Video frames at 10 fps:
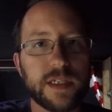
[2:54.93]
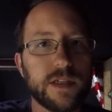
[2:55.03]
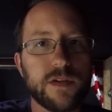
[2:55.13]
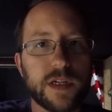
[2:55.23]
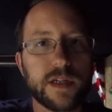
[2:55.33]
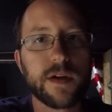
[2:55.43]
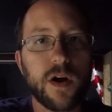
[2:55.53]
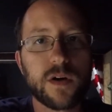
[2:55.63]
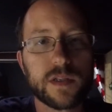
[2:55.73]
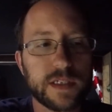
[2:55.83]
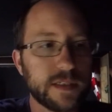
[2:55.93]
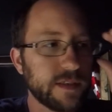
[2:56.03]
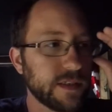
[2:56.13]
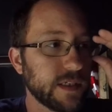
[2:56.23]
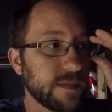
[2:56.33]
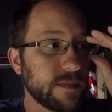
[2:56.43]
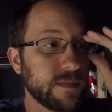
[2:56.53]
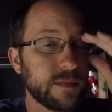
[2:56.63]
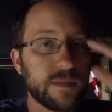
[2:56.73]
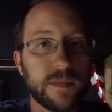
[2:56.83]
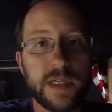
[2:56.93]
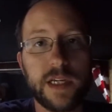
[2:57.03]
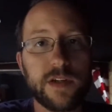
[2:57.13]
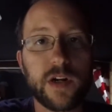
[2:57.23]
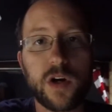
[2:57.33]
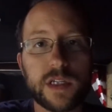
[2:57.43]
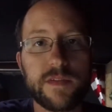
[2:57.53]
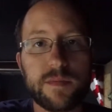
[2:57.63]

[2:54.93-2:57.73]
You can hardly even